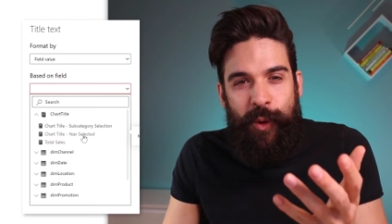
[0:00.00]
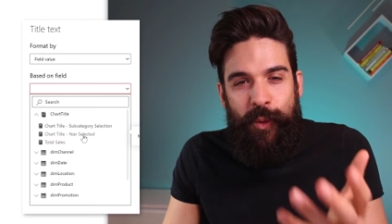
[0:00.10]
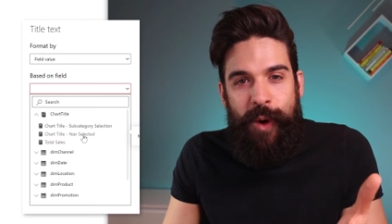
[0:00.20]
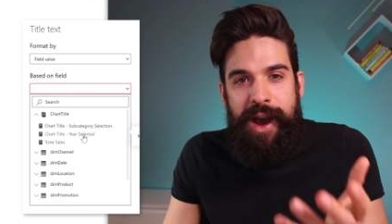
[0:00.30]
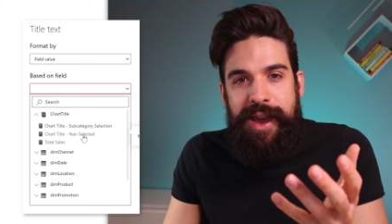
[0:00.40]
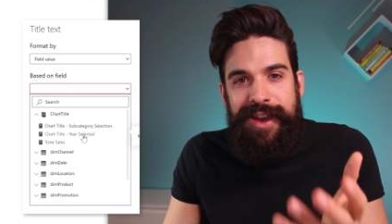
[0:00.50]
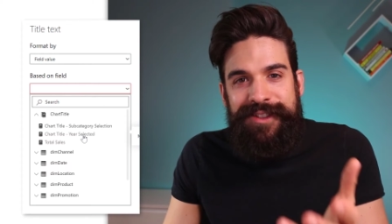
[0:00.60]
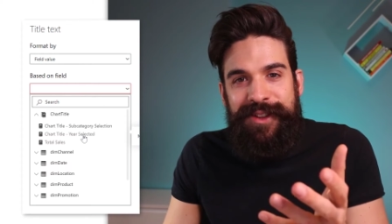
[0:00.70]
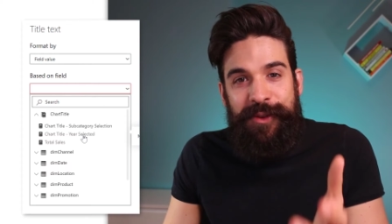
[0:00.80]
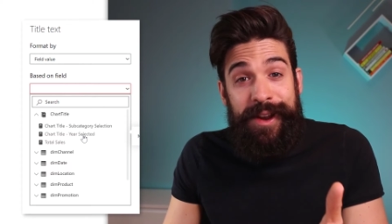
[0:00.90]
Why
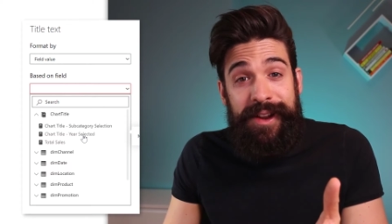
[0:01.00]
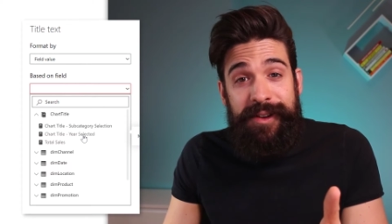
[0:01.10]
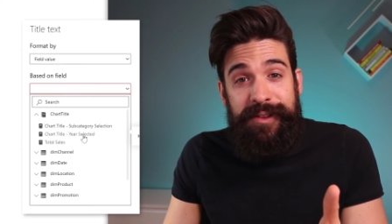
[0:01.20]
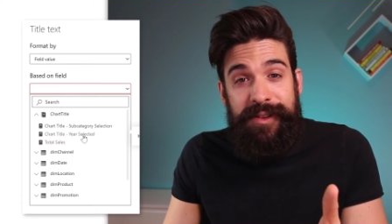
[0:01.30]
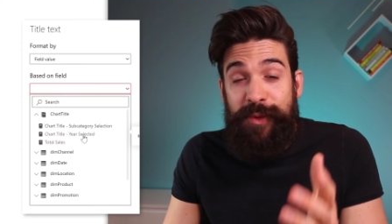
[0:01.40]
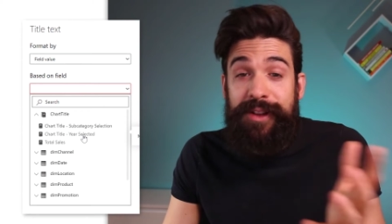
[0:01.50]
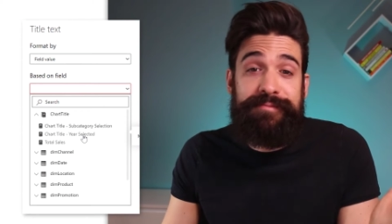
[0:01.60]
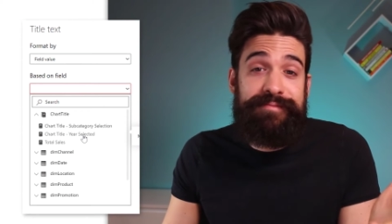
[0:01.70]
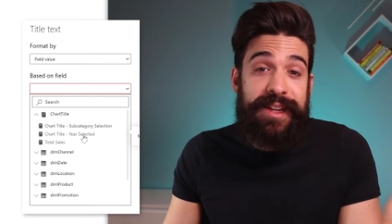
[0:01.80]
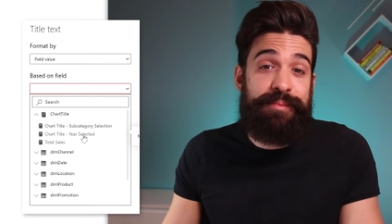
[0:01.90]
is it grayed out?
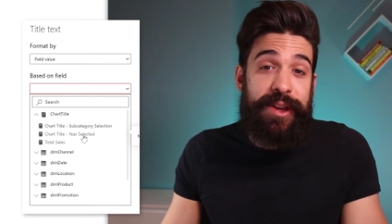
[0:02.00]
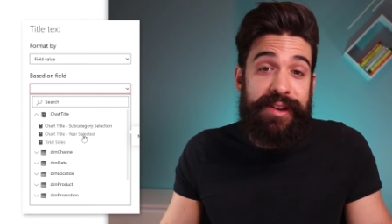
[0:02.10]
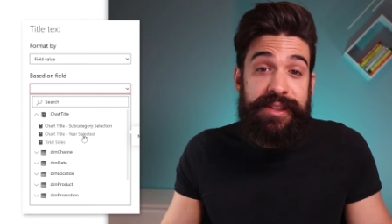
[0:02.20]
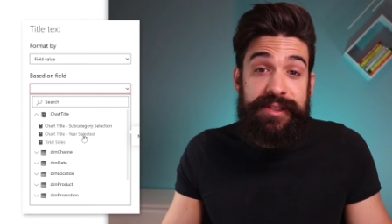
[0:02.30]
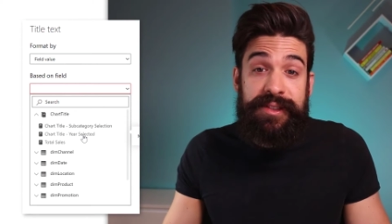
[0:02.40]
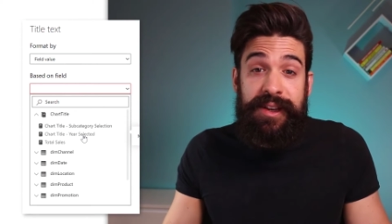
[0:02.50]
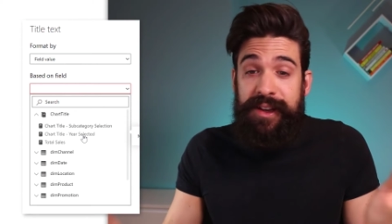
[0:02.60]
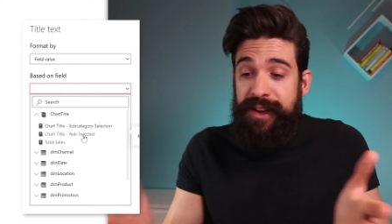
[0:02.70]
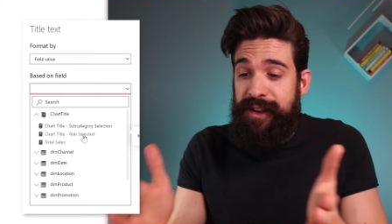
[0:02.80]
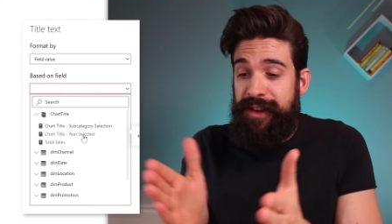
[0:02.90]
Well, that's because
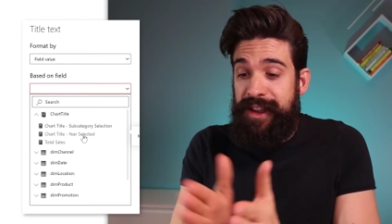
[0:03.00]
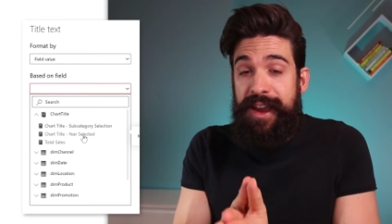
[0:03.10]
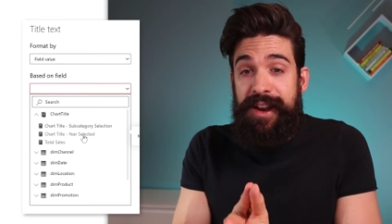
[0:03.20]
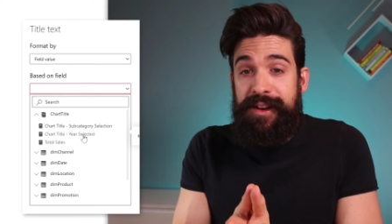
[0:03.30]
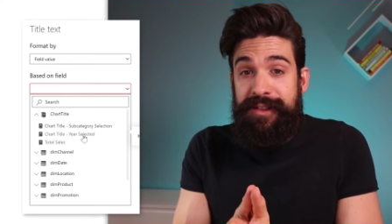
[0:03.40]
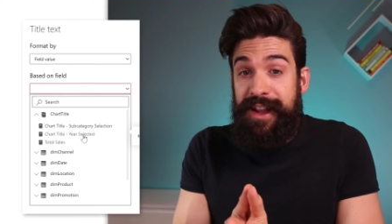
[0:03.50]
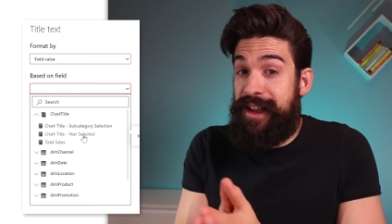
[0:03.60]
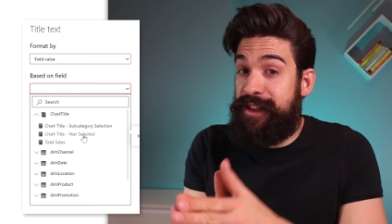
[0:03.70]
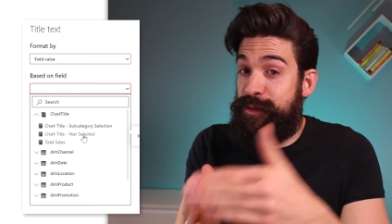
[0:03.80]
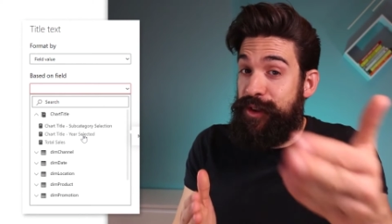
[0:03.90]
the year that
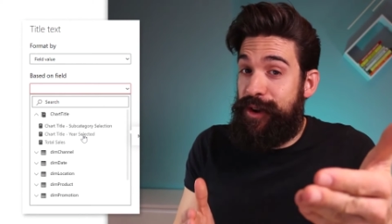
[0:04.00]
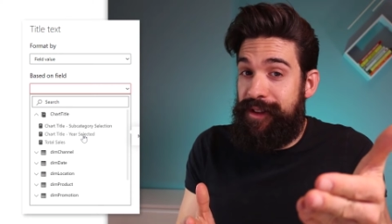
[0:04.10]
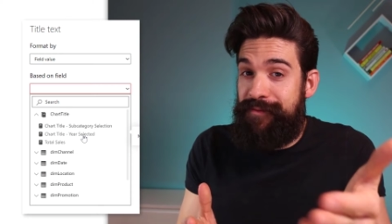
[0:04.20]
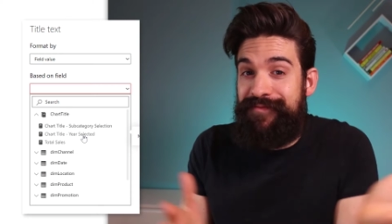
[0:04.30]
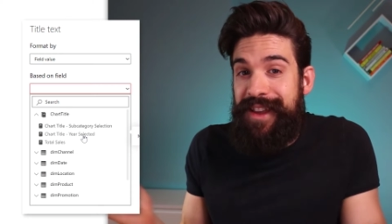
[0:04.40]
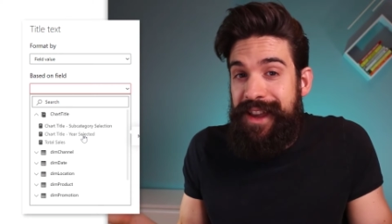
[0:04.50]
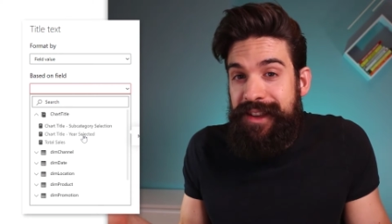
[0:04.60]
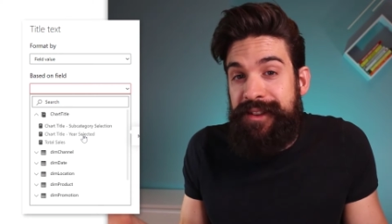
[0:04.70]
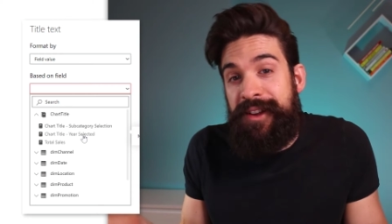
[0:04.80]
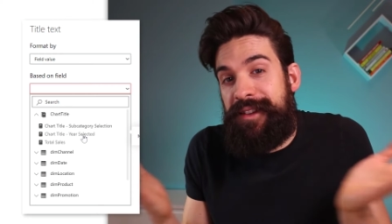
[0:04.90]
gets returned
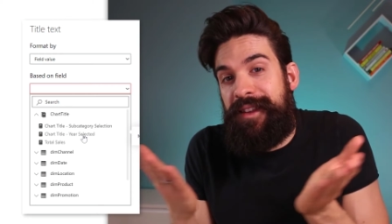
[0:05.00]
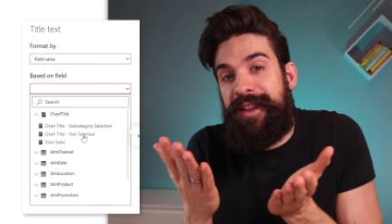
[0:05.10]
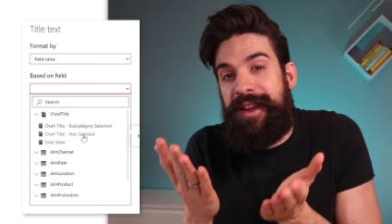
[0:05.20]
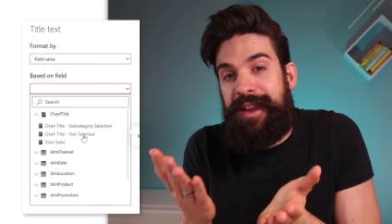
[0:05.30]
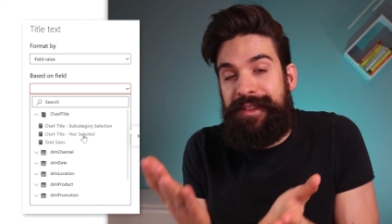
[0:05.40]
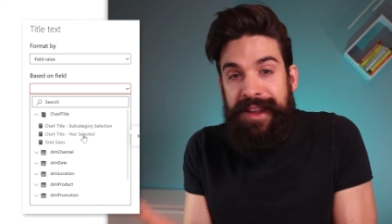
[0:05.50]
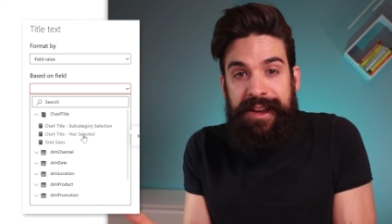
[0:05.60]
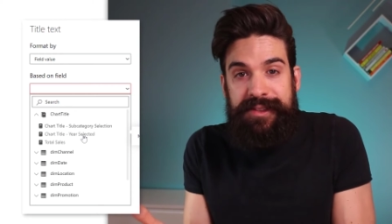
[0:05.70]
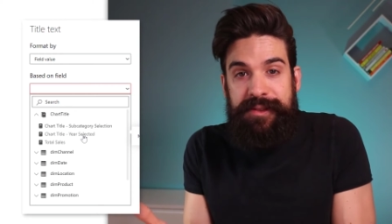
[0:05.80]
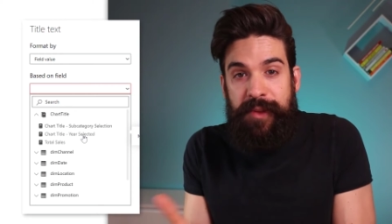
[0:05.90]
is not
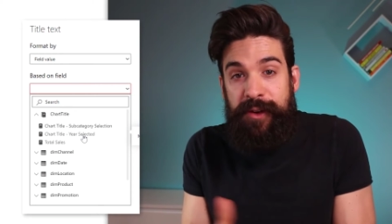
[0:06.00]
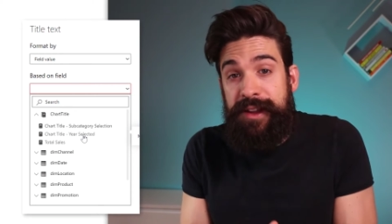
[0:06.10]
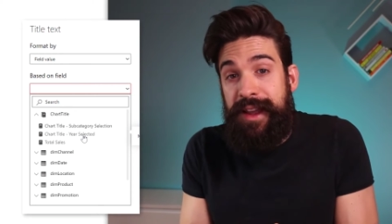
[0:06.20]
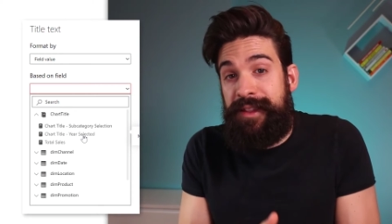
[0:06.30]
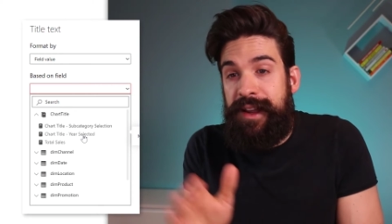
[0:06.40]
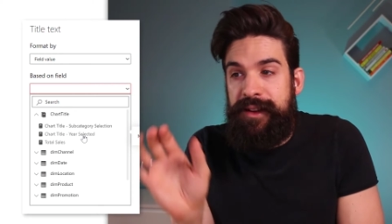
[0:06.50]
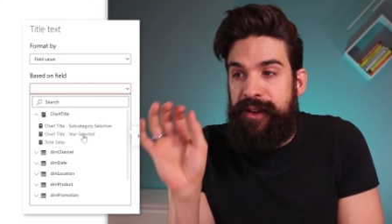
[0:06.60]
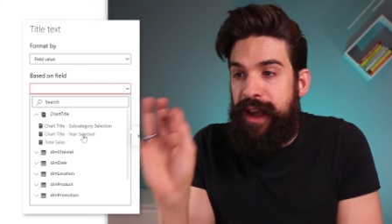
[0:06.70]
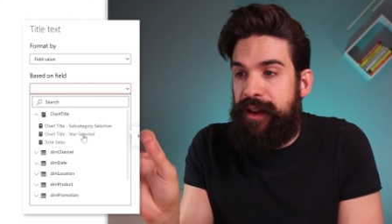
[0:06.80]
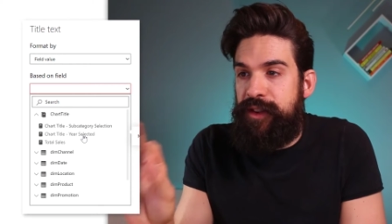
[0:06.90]
text, all right? And then
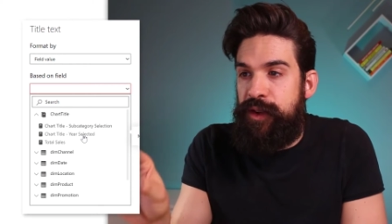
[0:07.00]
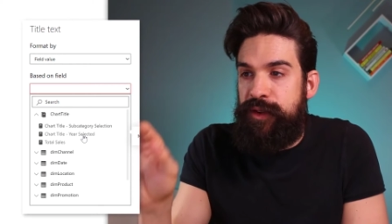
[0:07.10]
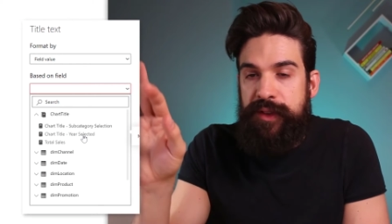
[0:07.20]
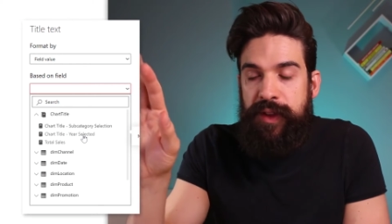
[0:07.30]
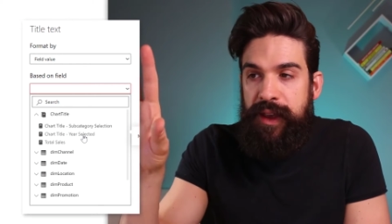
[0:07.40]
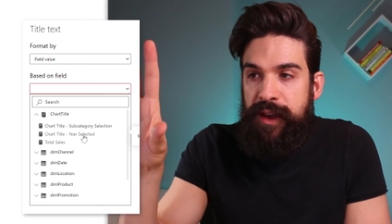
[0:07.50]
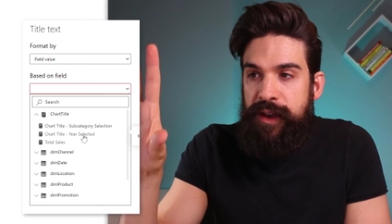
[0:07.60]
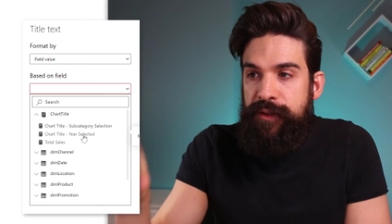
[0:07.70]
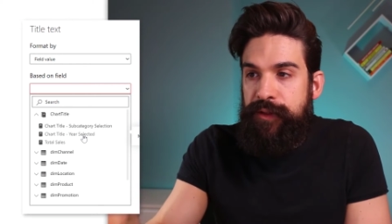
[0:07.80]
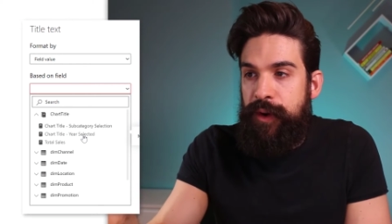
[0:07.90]
you cannot use it
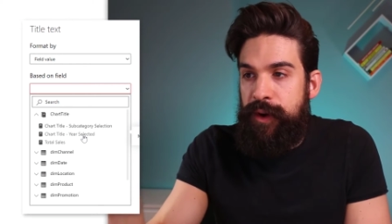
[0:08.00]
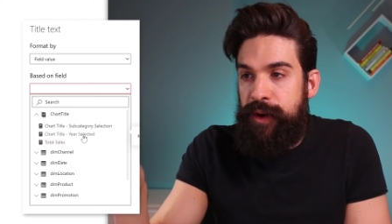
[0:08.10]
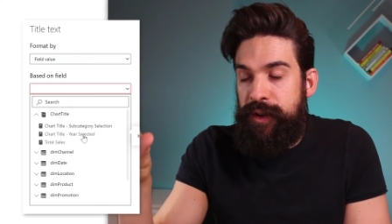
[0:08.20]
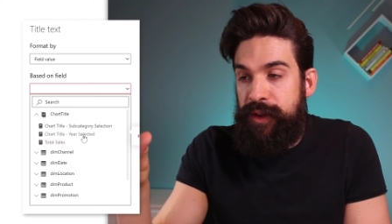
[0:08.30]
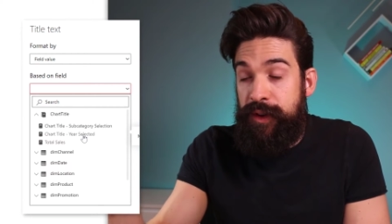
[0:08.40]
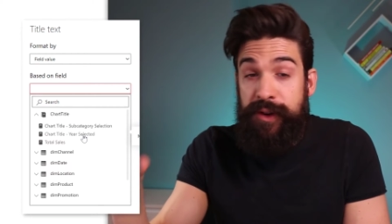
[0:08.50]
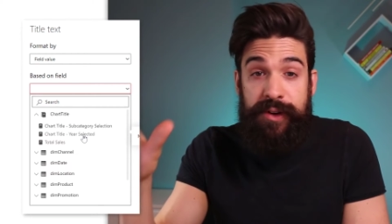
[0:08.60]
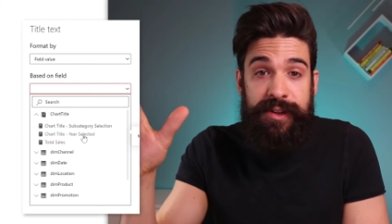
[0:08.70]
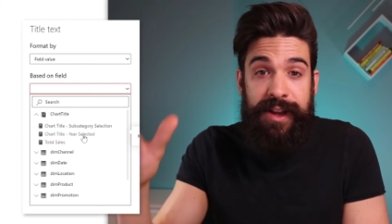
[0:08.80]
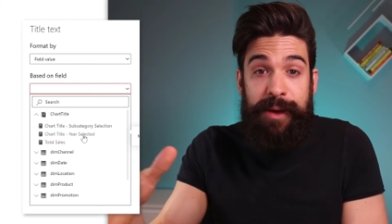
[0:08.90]
for
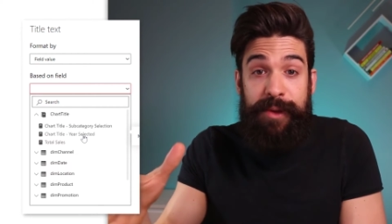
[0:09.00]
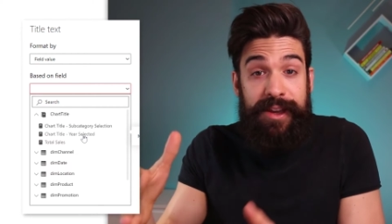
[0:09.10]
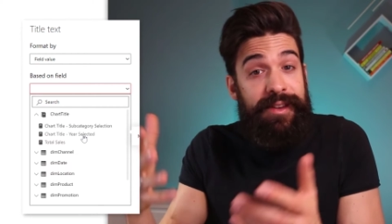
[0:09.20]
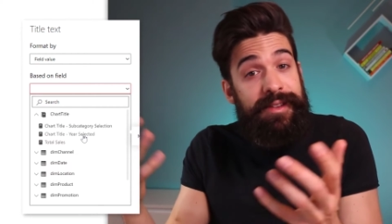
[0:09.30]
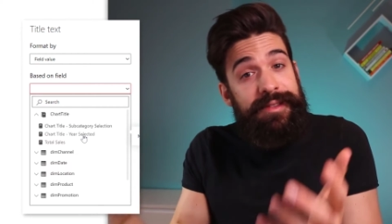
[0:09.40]
your dynamic